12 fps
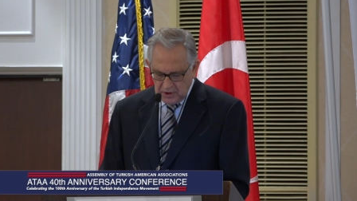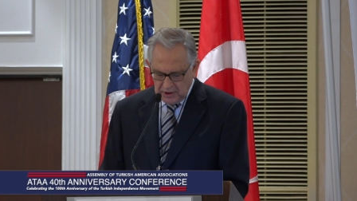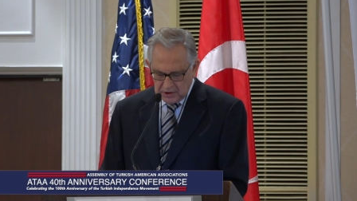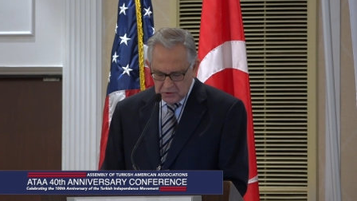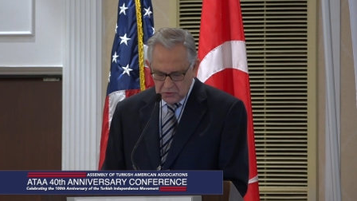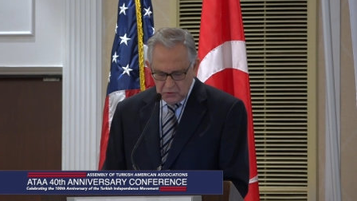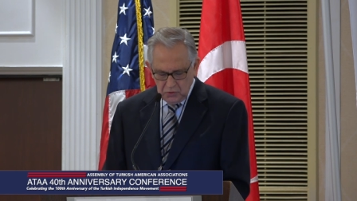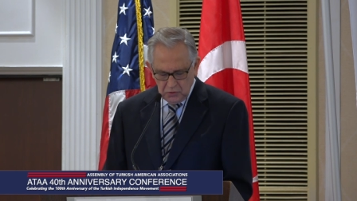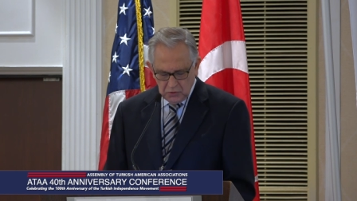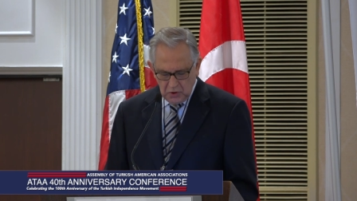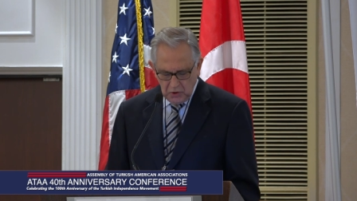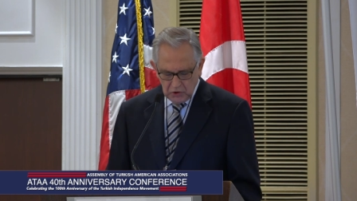a true
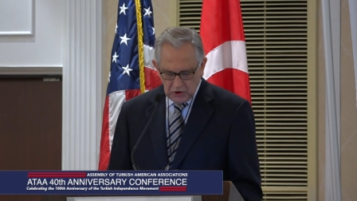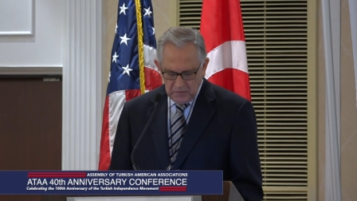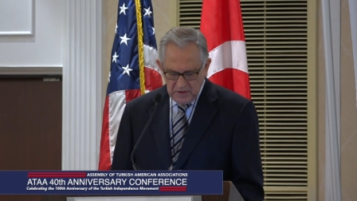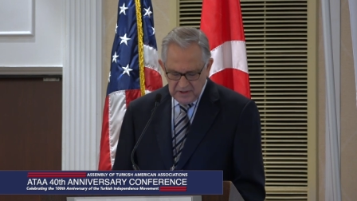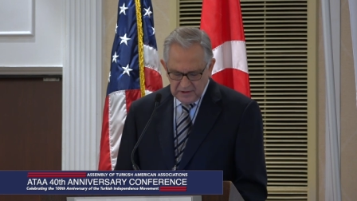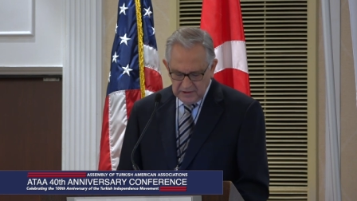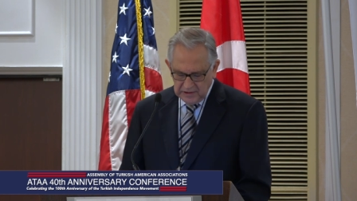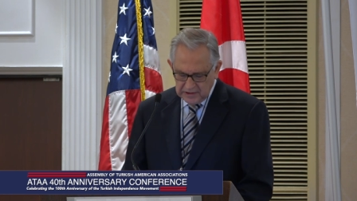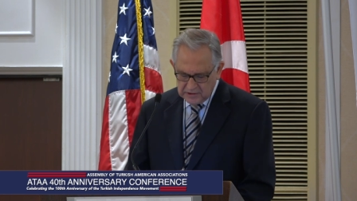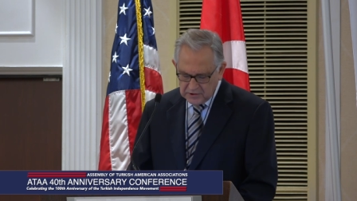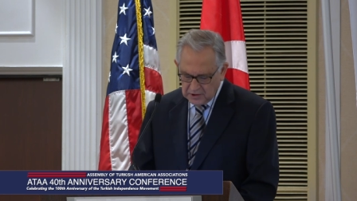Turkish-American leader,